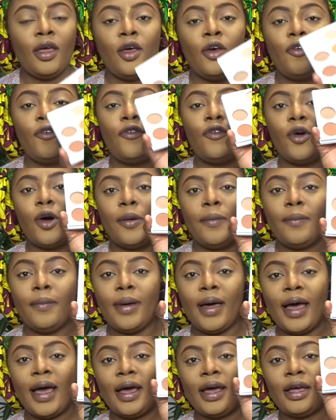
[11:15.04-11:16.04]
For
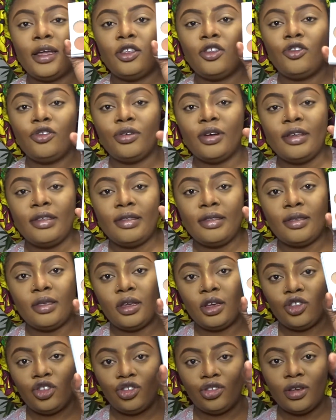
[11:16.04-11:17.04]
my
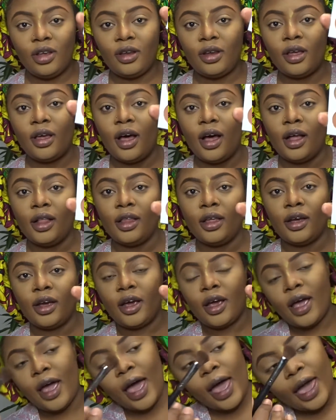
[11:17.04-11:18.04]
transition
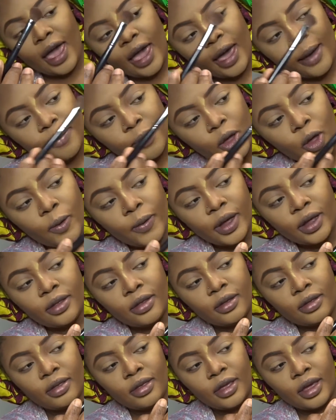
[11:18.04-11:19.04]
color, I am going
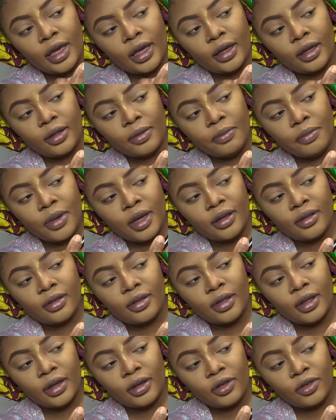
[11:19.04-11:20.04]
to mix
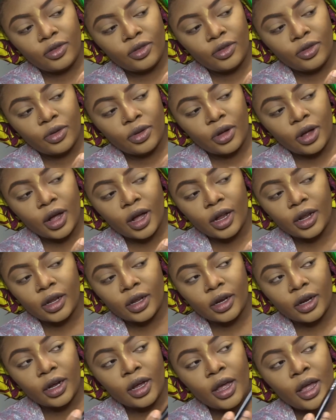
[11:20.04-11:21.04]
this two
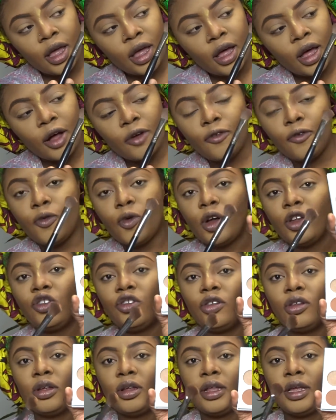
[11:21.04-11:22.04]
color.
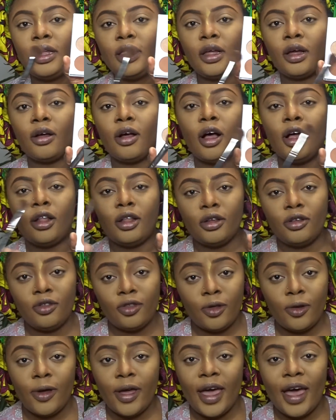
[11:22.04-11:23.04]
Unfortunately, the colors
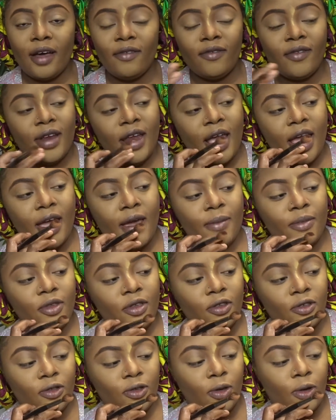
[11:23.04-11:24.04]
don't have names,
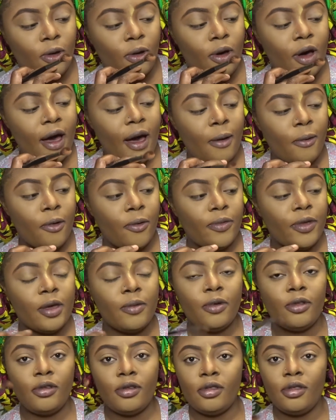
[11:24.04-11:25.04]
so I won't be
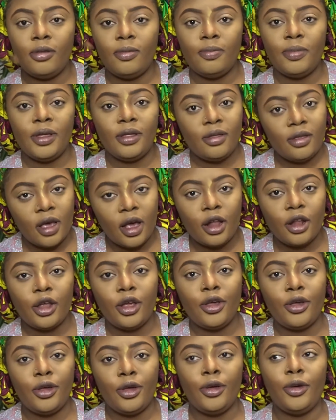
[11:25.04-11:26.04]
able to be
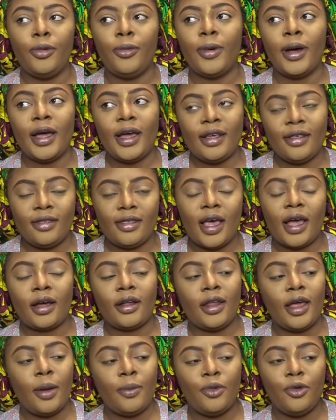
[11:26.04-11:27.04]
telling you what
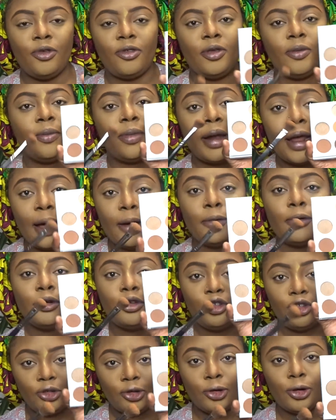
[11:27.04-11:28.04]
exactly I'm using, but I
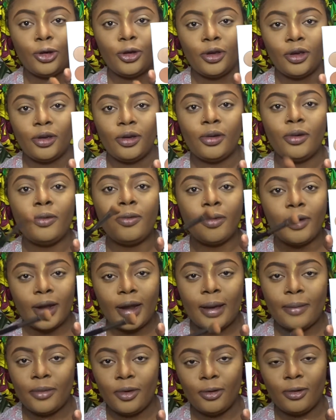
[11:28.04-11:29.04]
will show you
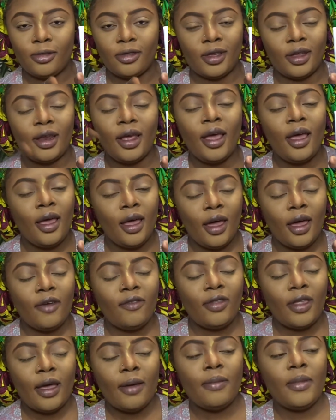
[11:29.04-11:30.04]
what I'm using,
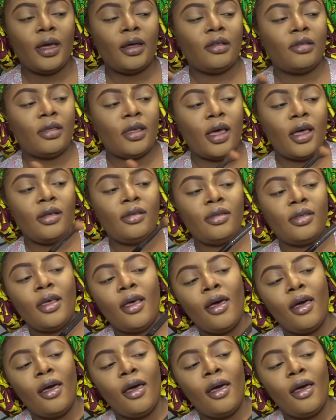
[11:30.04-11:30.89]
if that makes sense.